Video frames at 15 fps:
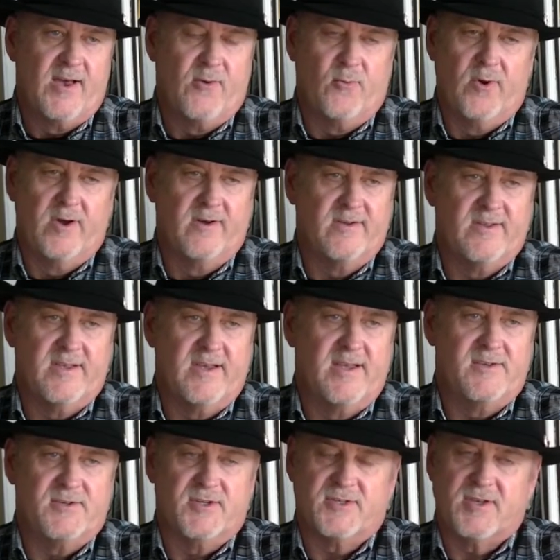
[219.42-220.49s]
Well,
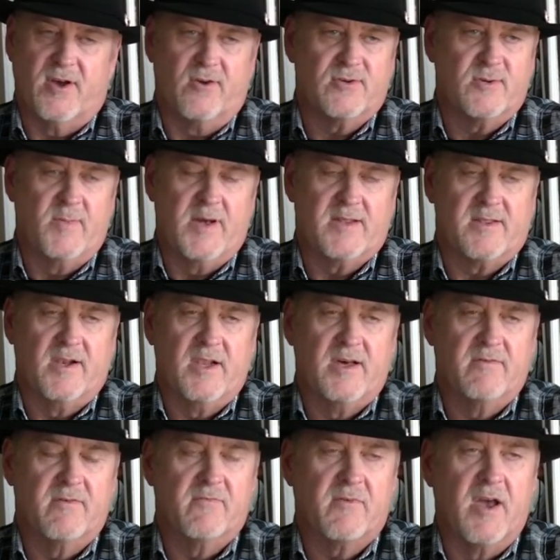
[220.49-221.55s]
it just talks about the
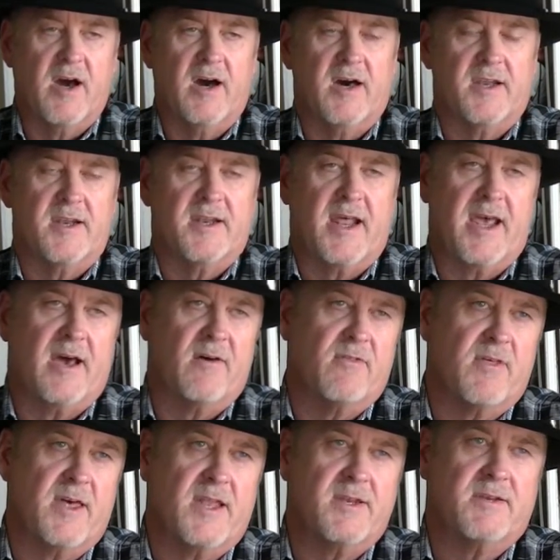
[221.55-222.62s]
love of God, and how
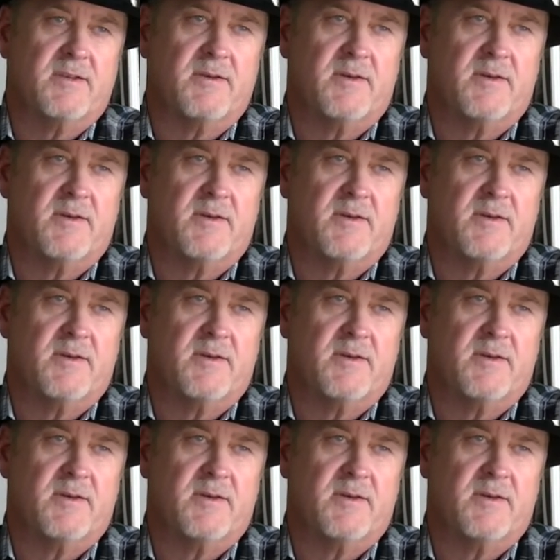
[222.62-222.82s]
that